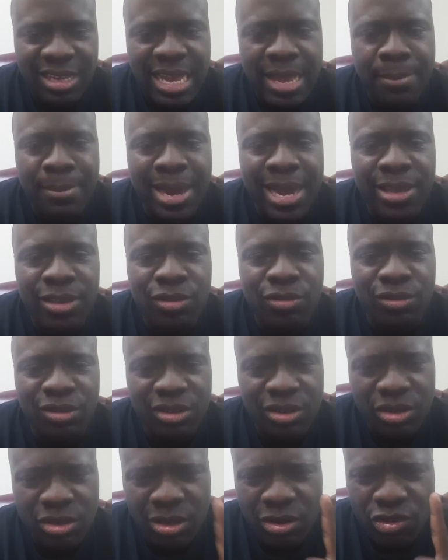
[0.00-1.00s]
Am I you?
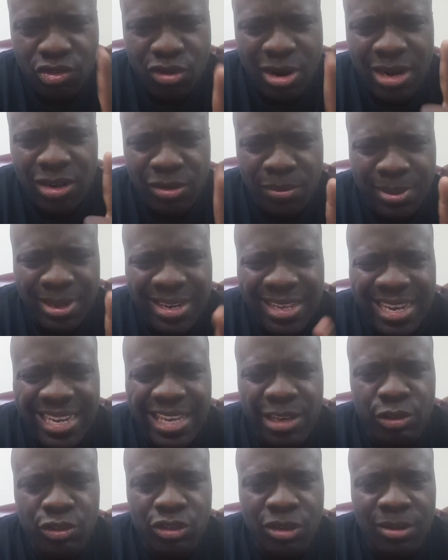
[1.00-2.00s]
Don't try to be the
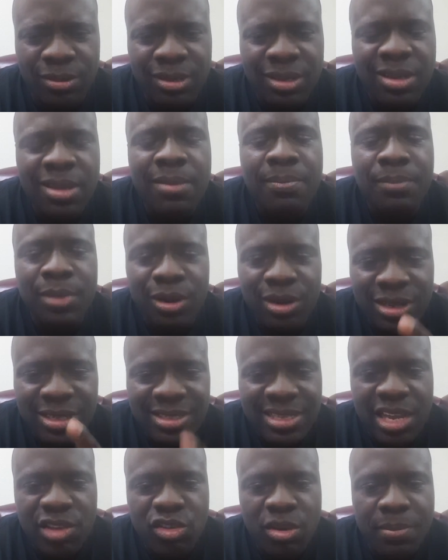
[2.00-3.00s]
accuser, because
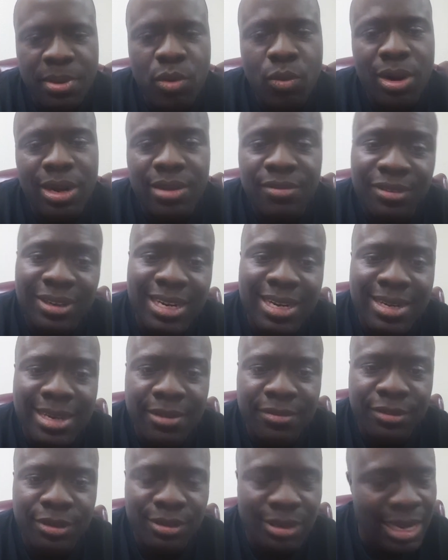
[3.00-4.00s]
then you'll be working for the
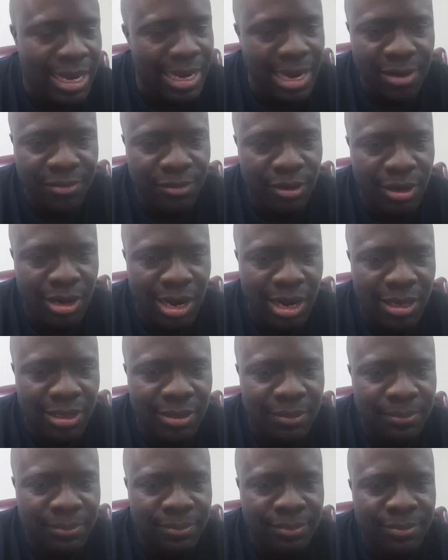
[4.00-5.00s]
devil and not for God.
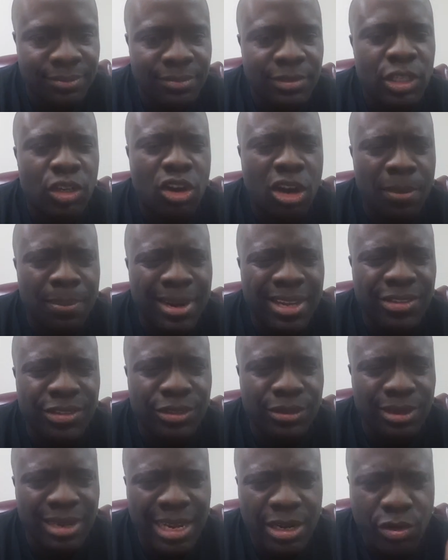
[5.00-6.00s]
God
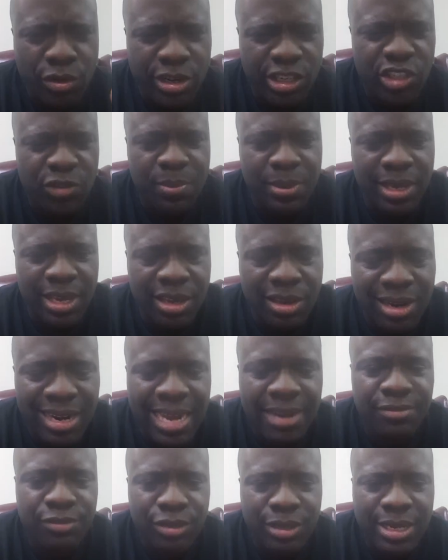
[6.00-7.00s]
bless you. Let grace speak in your
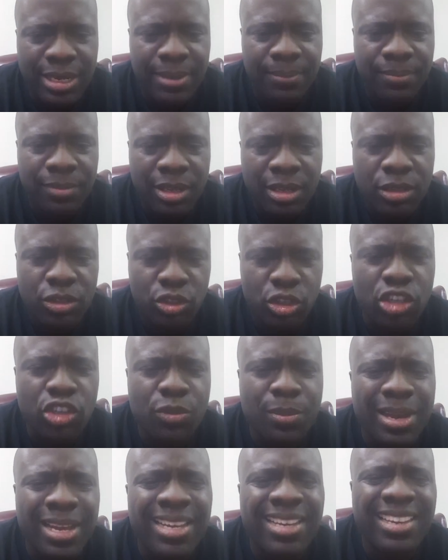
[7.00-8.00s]
life today.
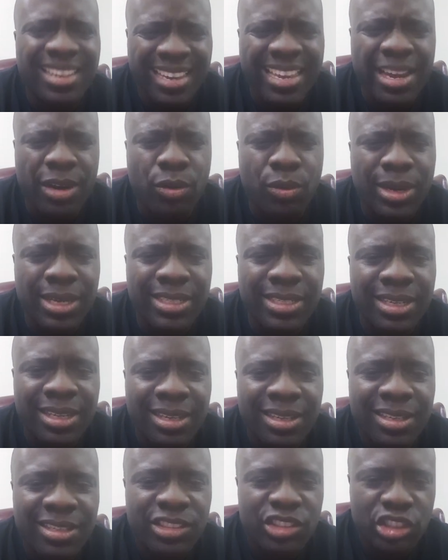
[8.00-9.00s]
Judgment can wait.
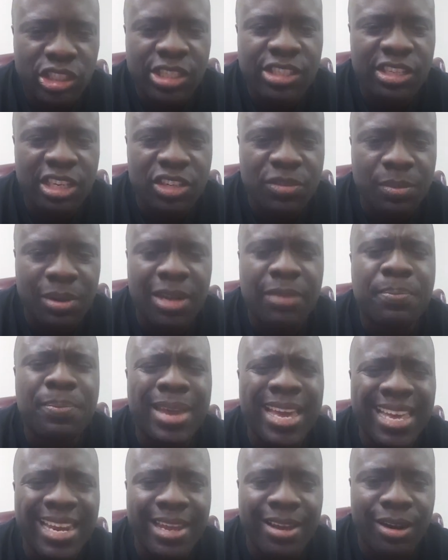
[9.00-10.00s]
Jesus' blood
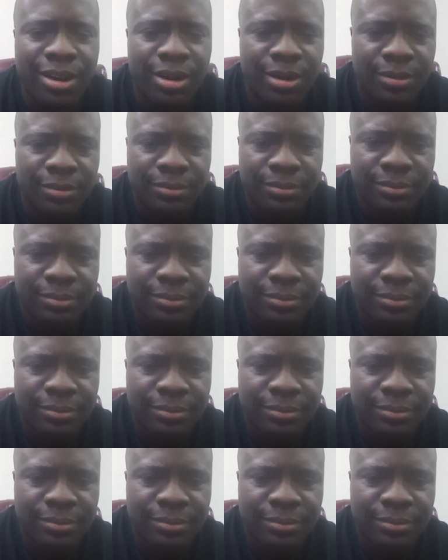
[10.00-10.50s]
paid it all.